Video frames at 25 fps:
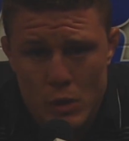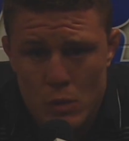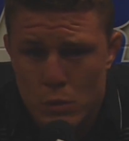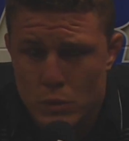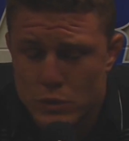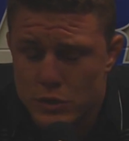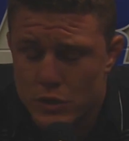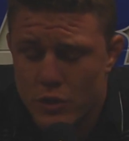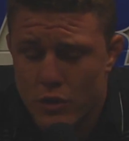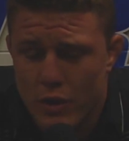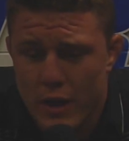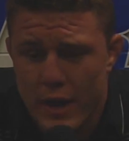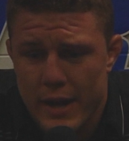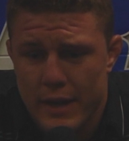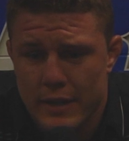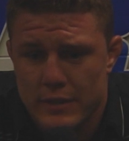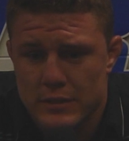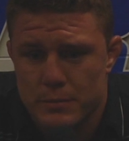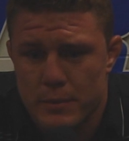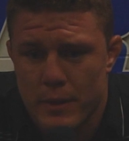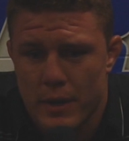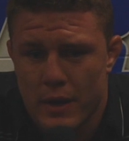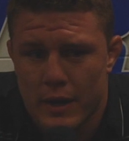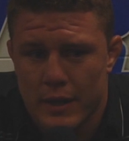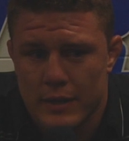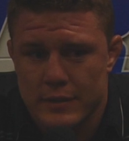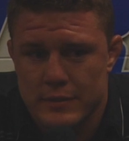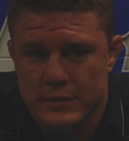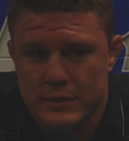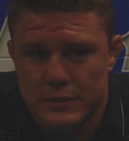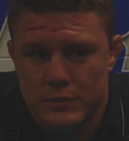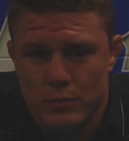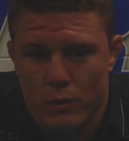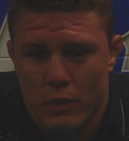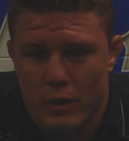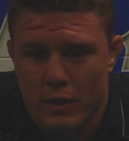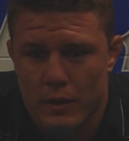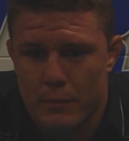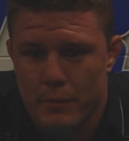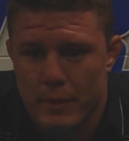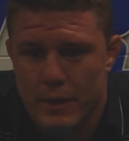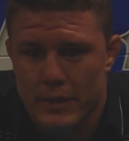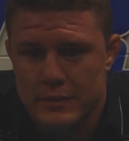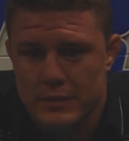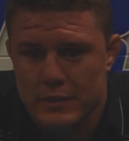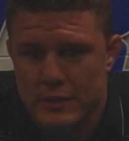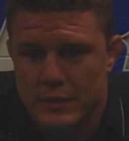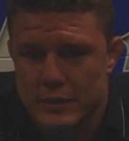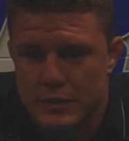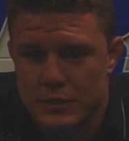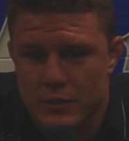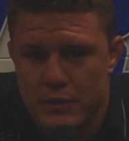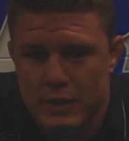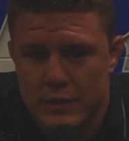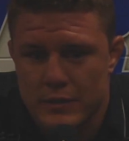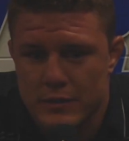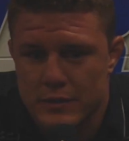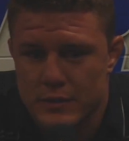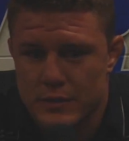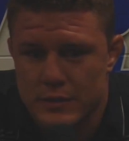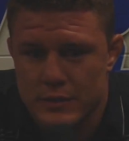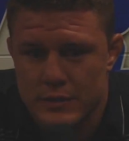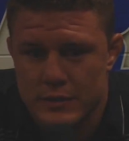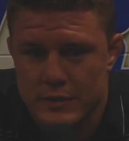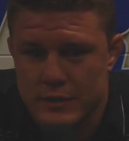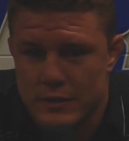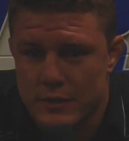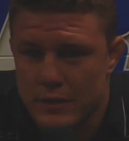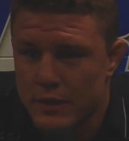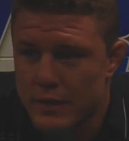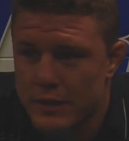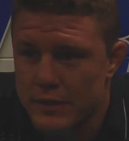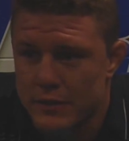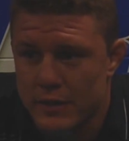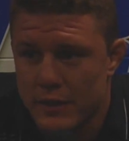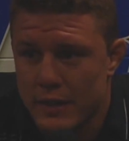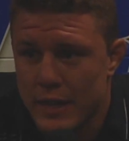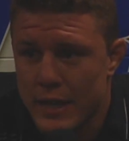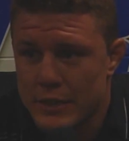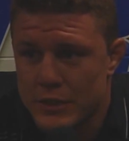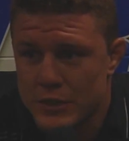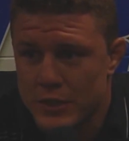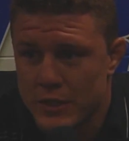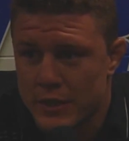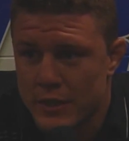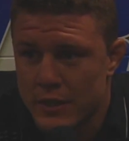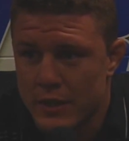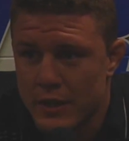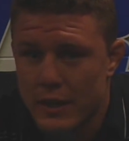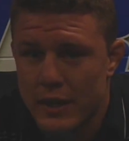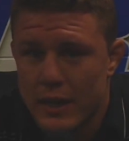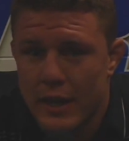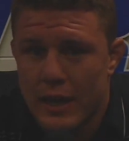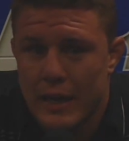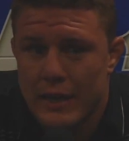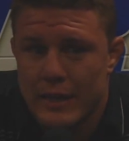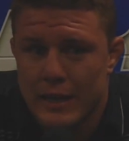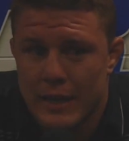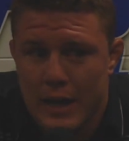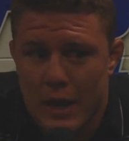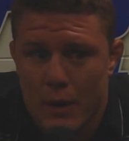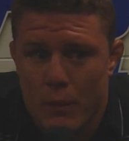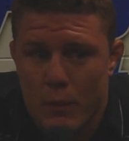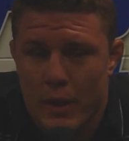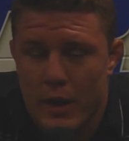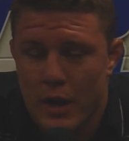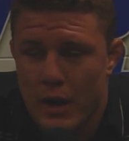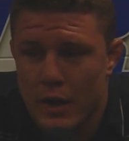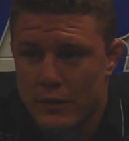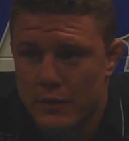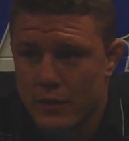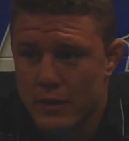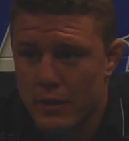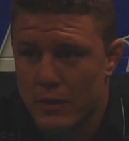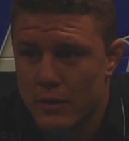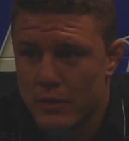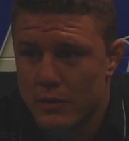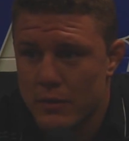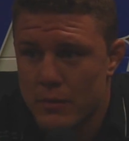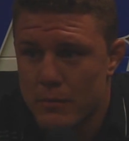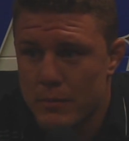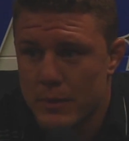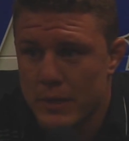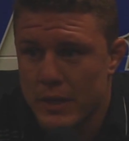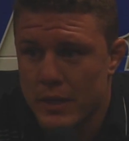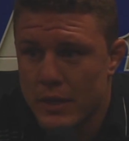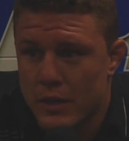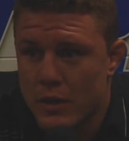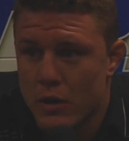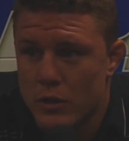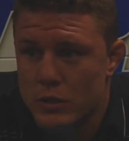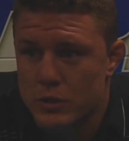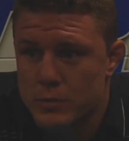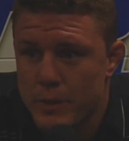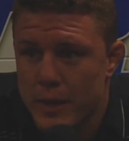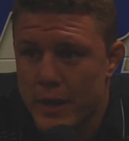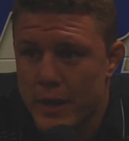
Was a great experience. He's one of the best collegiate wrestlers. He's a legend. And then I went on to be coached